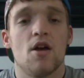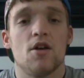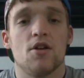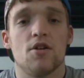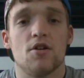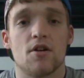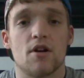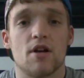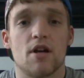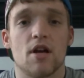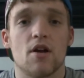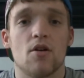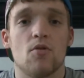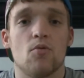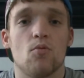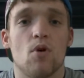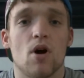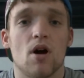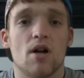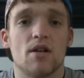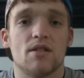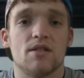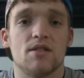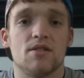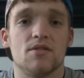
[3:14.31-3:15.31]
you're going to
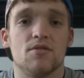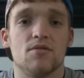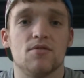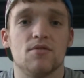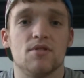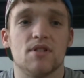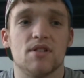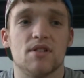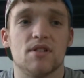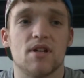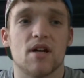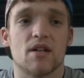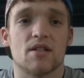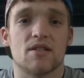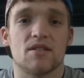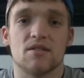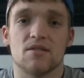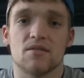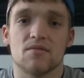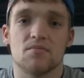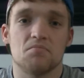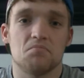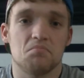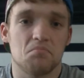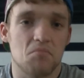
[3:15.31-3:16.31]
want to deduct
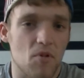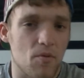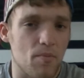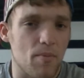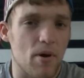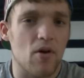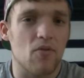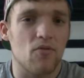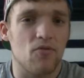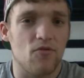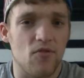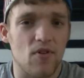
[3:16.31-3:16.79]
about